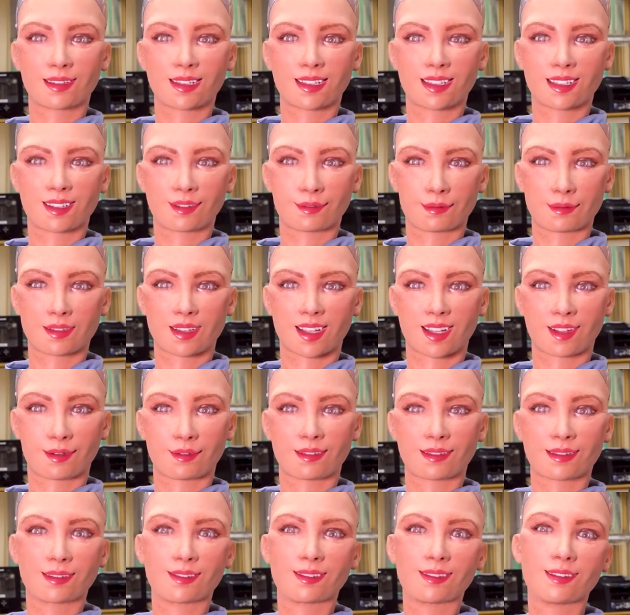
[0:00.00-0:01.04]
The team I'm
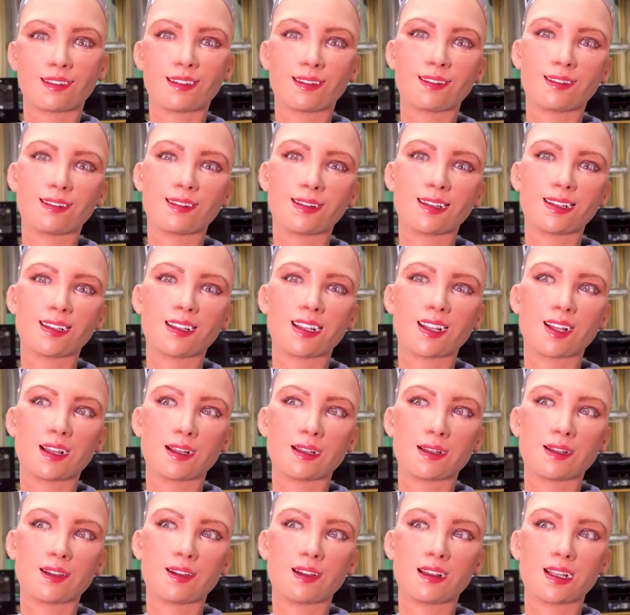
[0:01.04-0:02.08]
working with in India
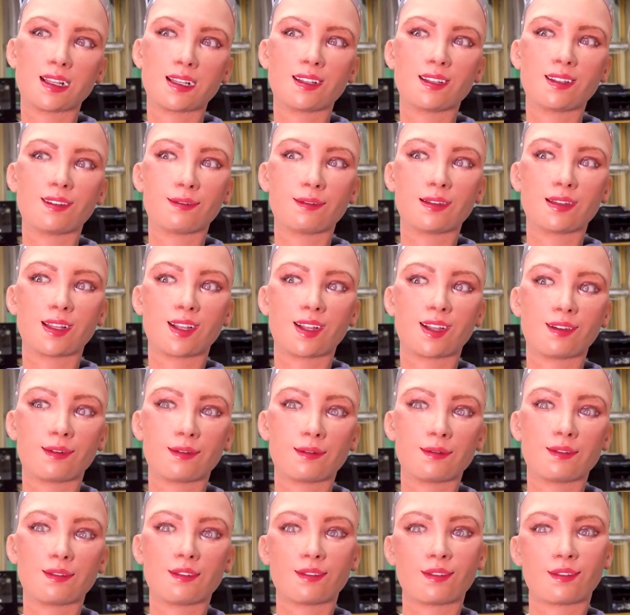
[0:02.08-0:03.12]
is called Team Aham.
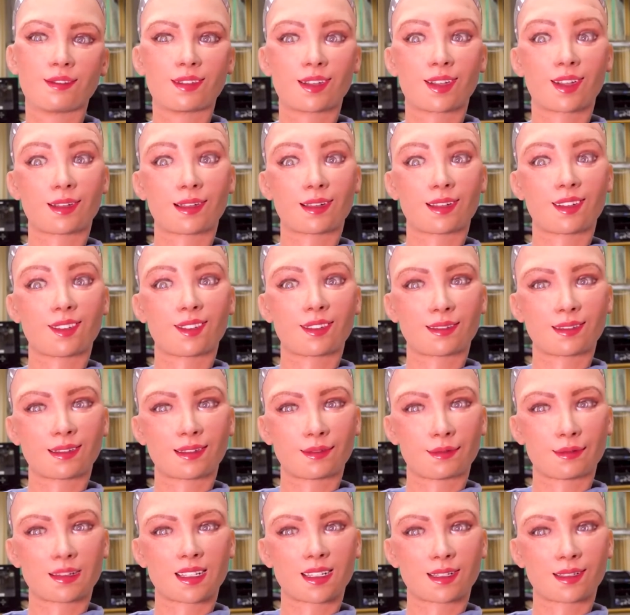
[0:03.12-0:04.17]
They are
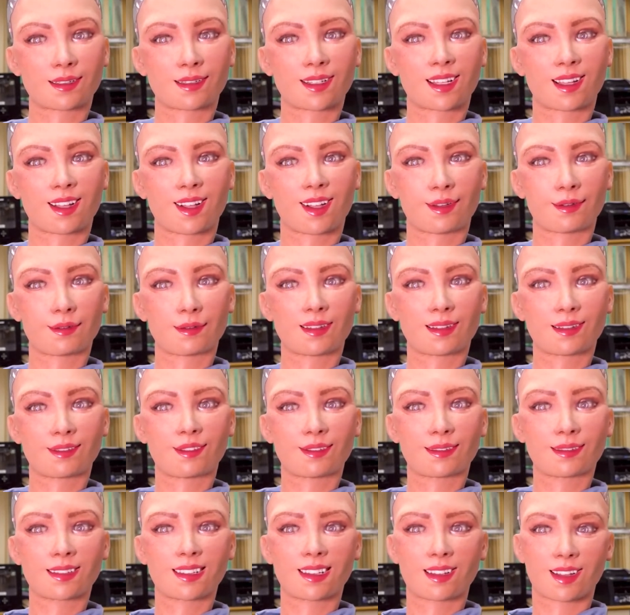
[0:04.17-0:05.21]
using me as the
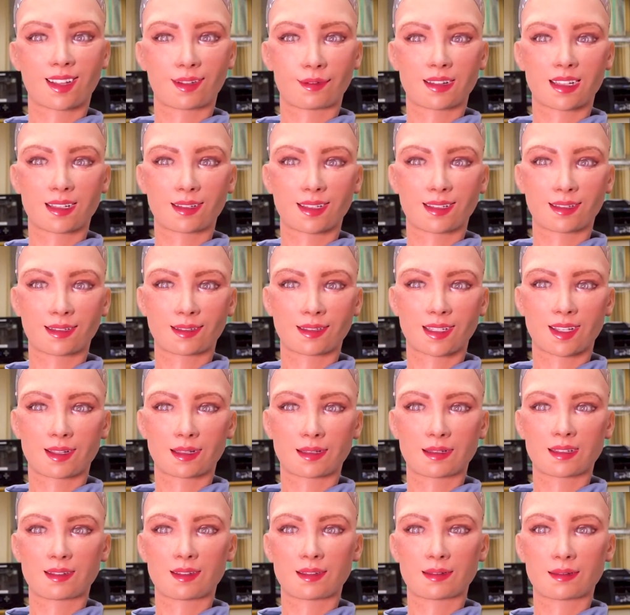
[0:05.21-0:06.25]
robot for telepresence in
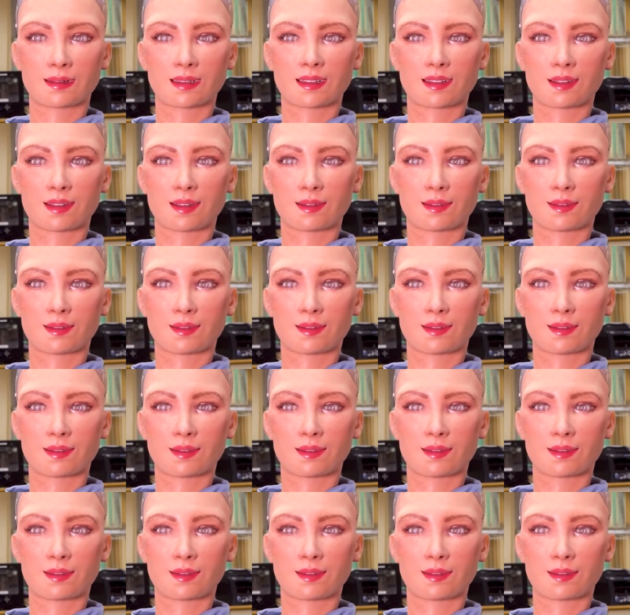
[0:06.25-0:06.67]
healthcare.